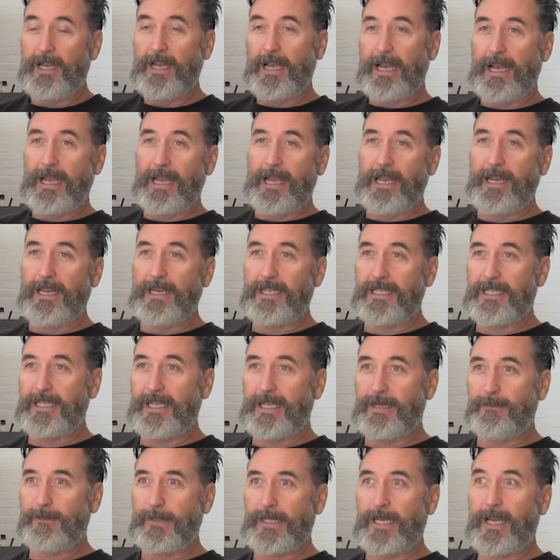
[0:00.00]
And it
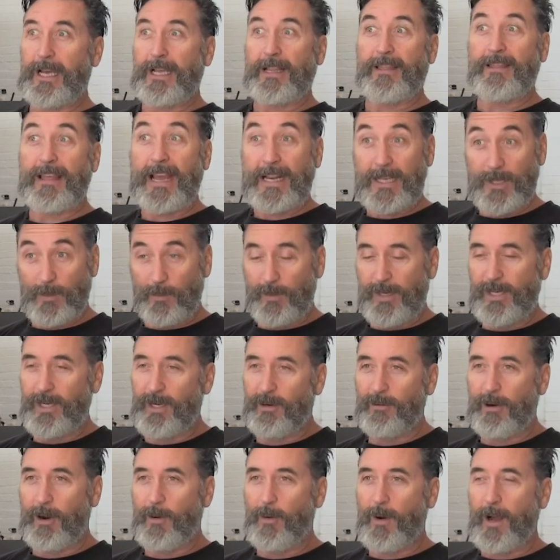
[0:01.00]
seems like that's when you
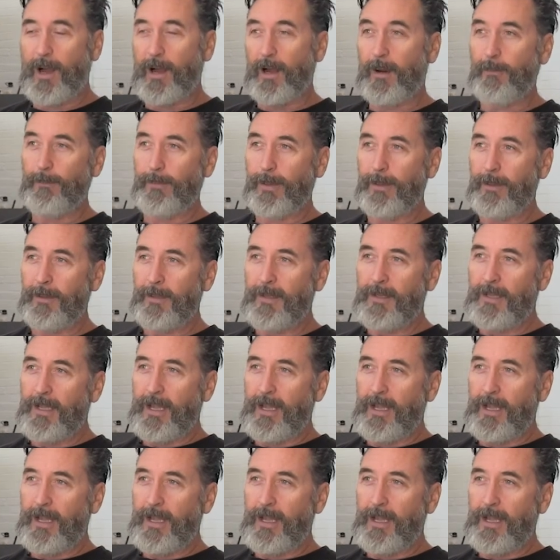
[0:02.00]
grow up.